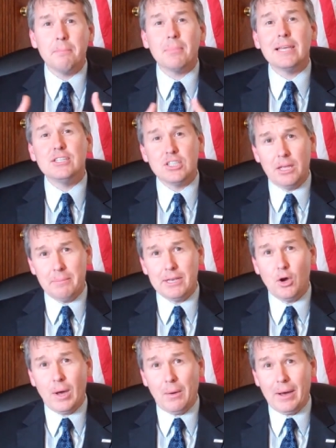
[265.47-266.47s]
Please let me
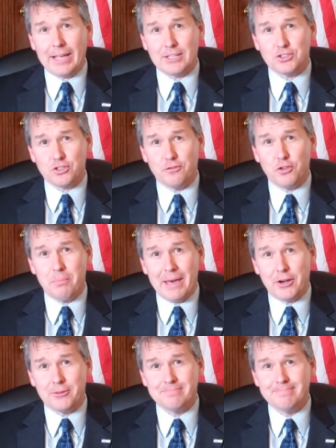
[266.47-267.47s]
know how I can serve you
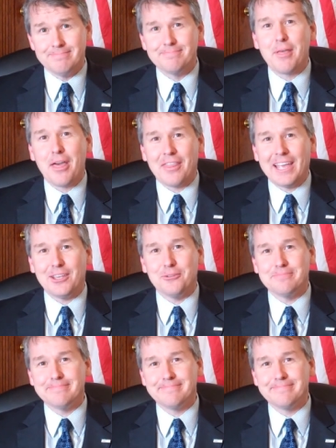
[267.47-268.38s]
better. Thank you.